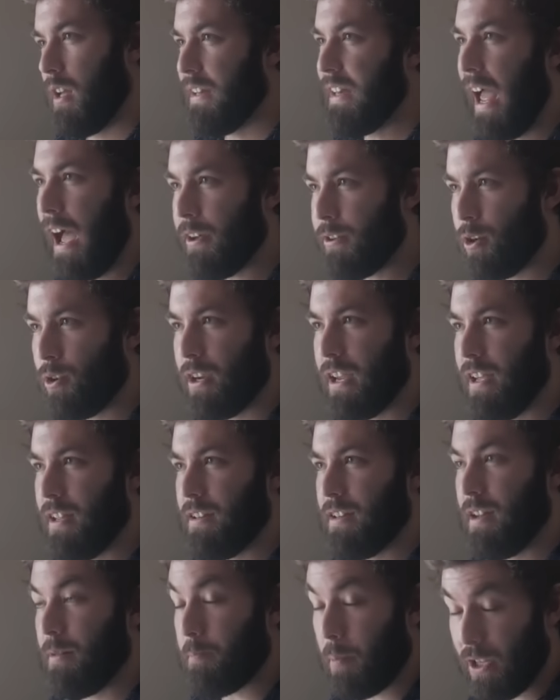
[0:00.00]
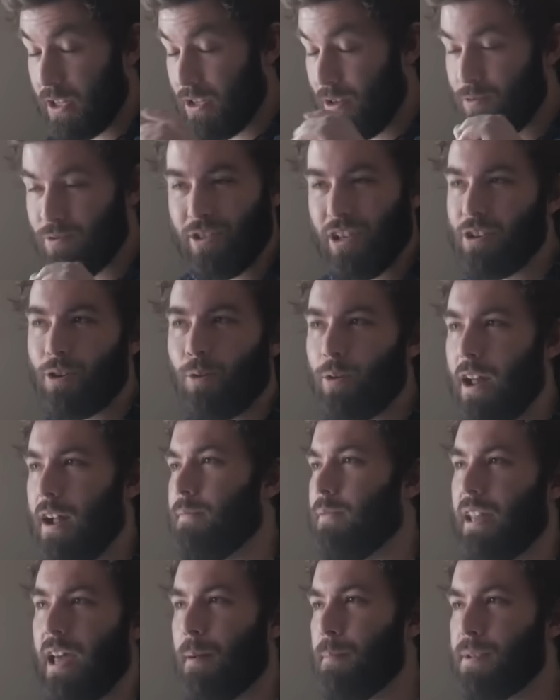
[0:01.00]
Now you're getting it, but you don't
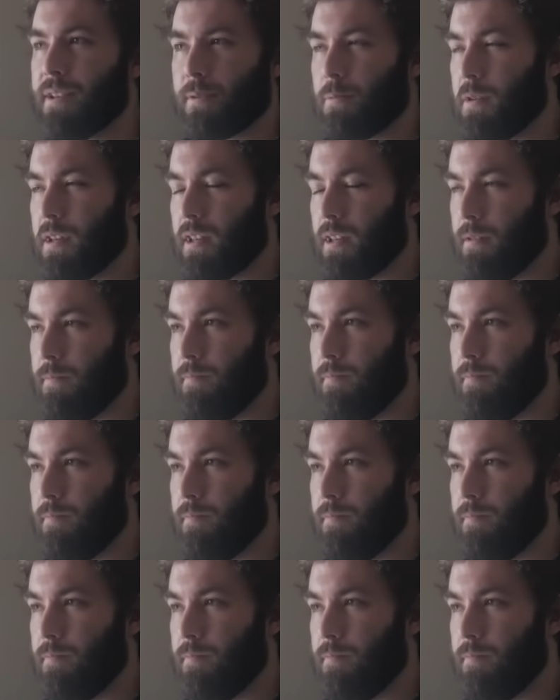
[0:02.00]
have lab this week.